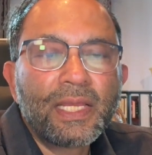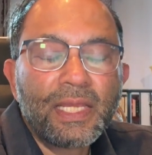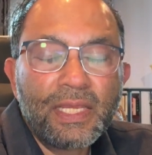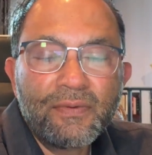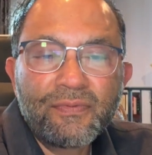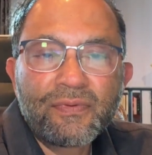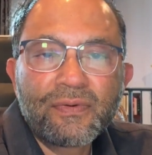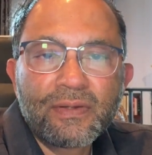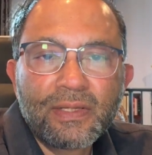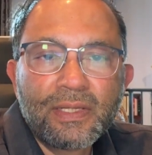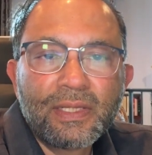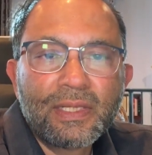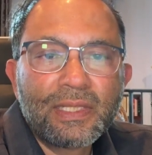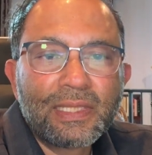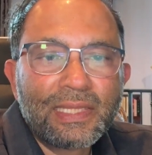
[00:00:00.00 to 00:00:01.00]
if
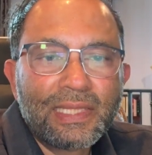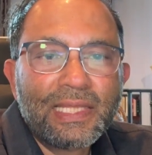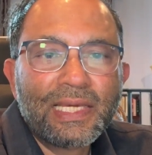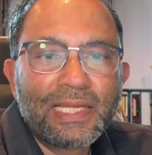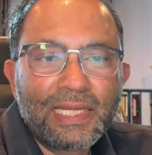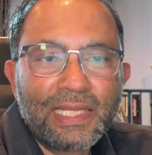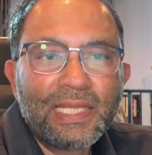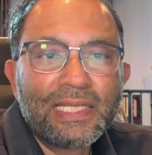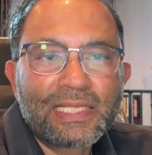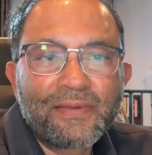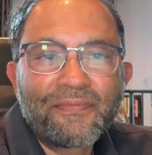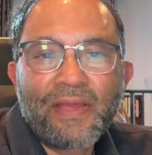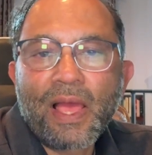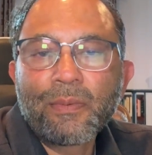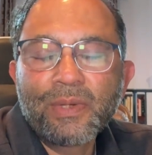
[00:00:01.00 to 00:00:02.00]
there is a
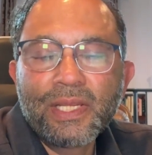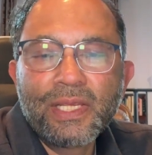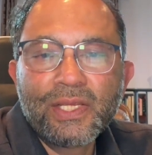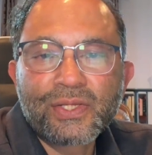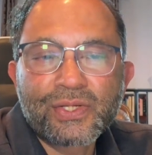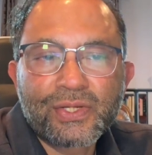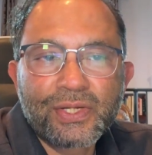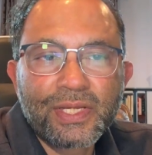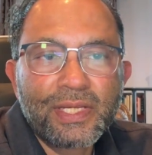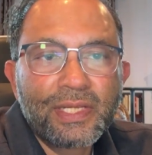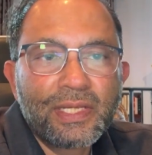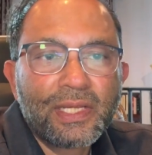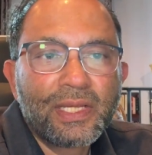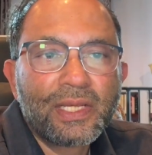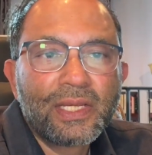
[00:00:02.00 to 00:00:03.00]
family history
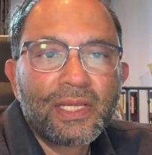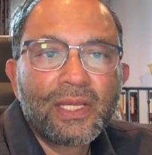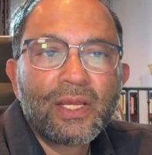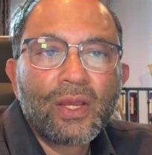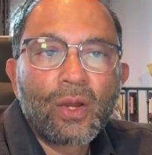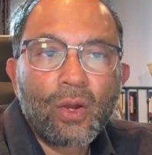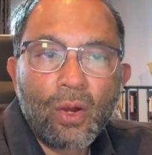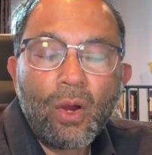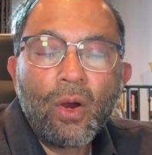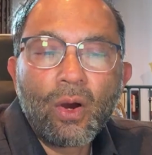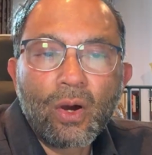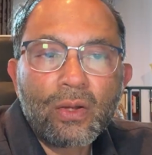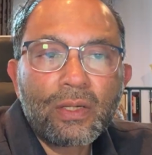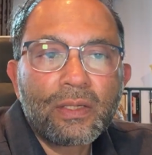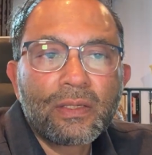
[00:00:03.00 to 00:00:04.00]

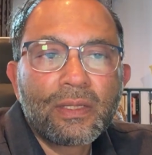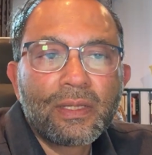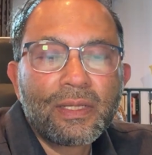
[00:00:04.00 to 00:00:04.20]
or